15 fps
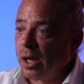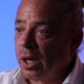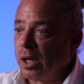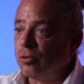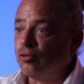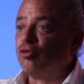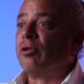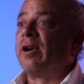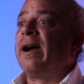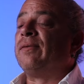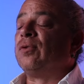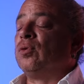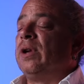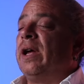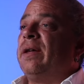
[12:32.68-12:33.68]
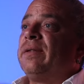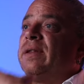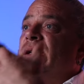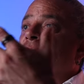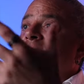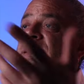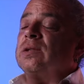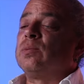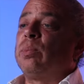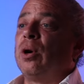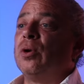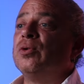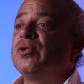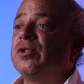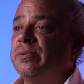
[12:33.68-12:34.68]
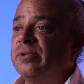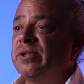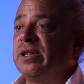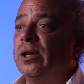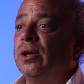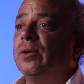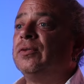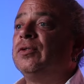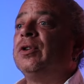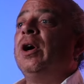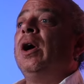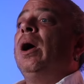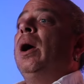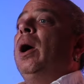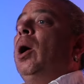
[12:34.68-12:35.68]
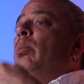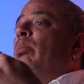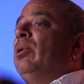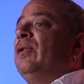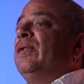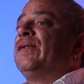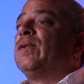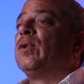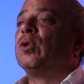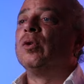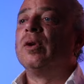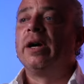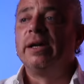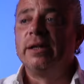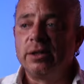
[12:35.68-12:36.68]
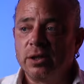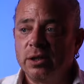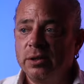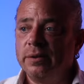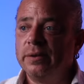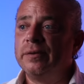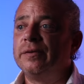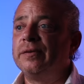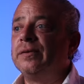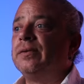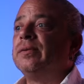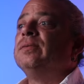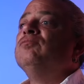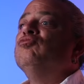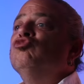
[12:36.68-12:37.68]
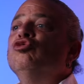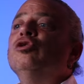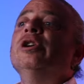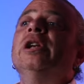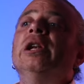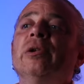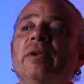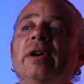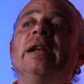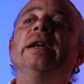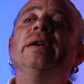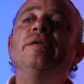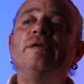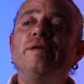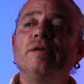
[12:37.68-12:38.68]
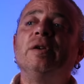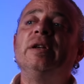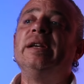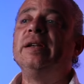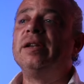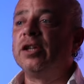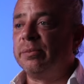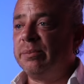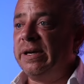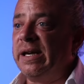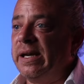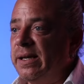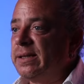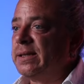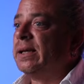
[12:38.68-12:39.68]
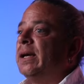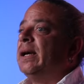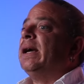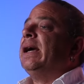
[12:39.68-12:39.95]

unravel, let things expose themselves before I kind of really, really fully commit.